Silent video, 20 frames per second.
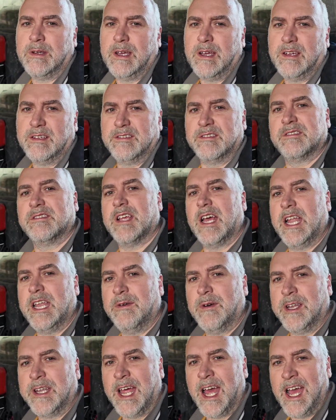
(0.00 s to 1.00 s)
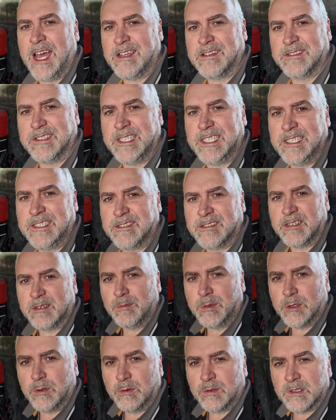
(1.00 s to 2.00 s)
as anyone that has these, they're
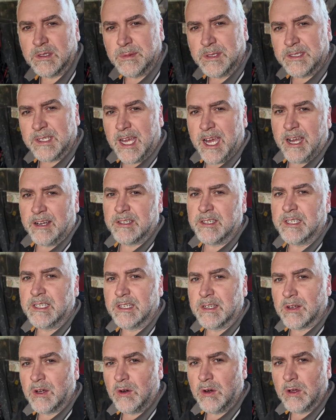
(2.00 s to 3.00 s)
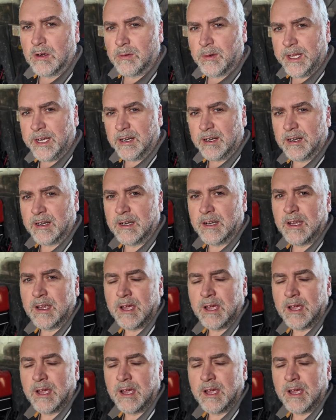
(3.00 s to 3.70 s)
brutes to be started in the cold weather.